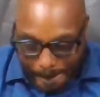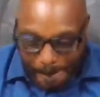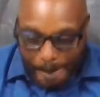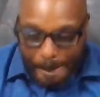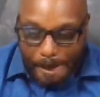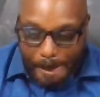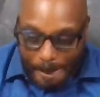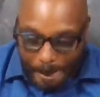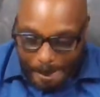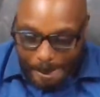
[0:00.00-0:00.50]

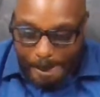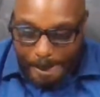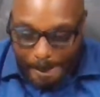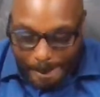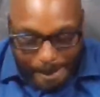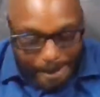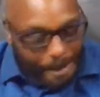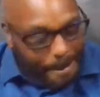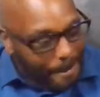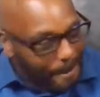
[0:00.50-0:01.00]

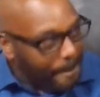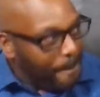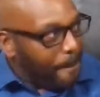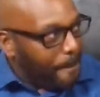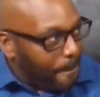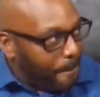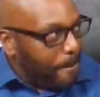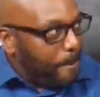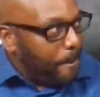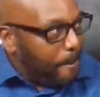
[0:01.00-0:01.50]

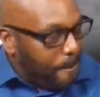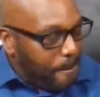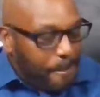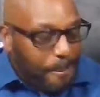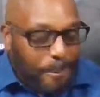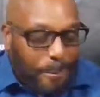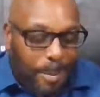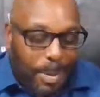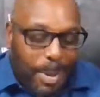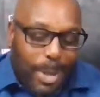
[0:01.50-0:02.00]

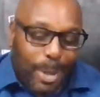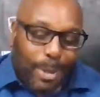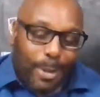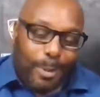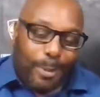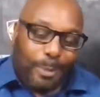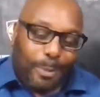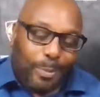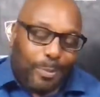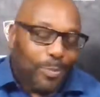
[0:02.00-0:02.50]

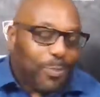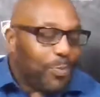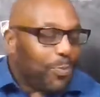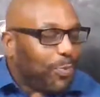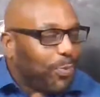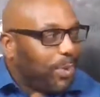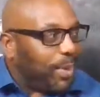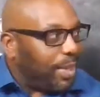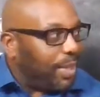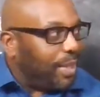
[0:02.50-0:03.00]

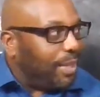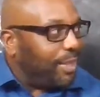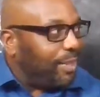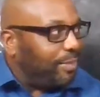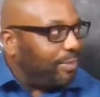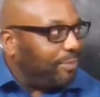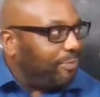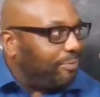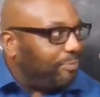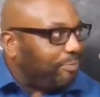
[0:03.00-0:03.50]

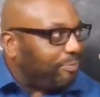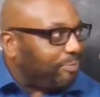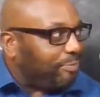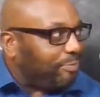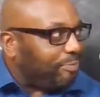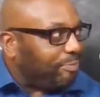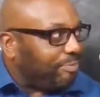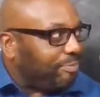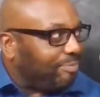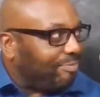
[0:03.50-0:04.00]

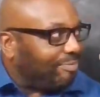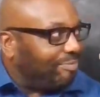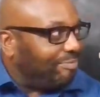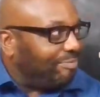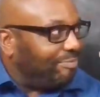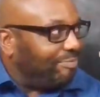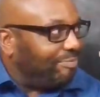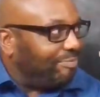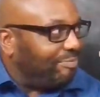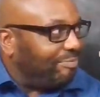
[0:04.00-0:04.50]

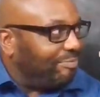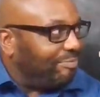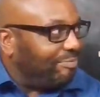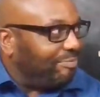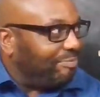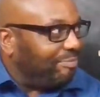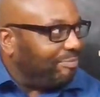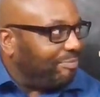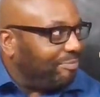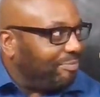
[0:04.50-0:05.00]

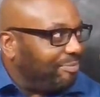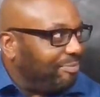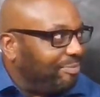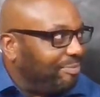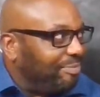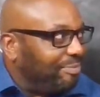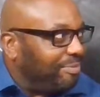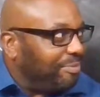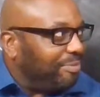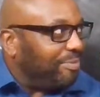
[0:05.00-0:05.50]

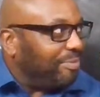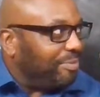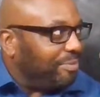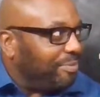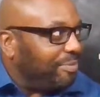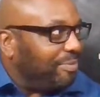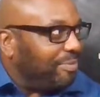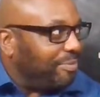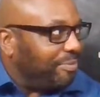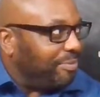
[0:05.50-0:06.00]

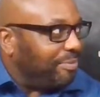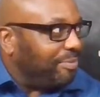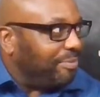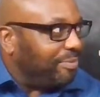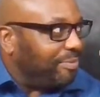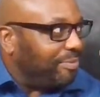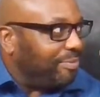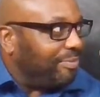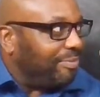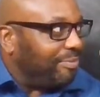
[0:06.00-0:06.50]

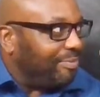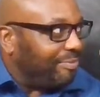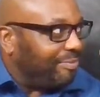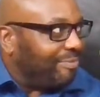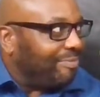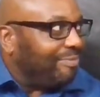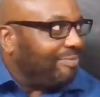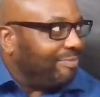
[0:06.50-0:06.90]
The person shown says nothing.